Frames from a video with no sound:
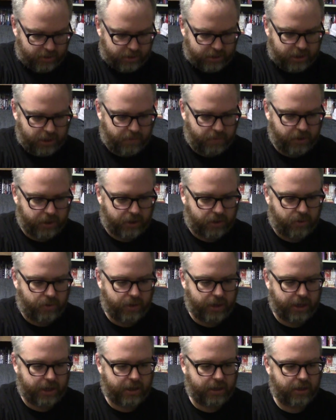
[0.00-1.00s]
somewhat
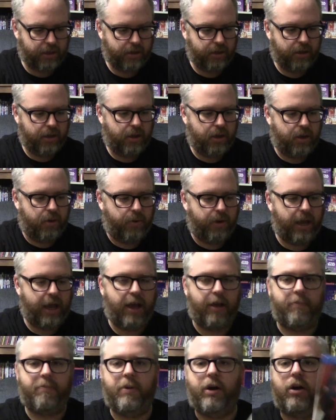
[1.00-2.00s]
quick. We
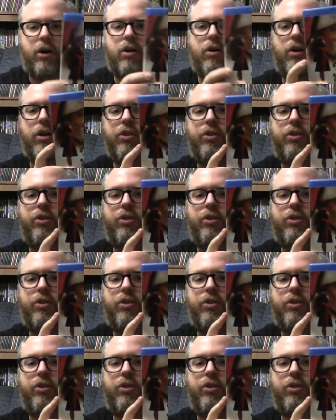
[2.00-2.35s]
have Miracle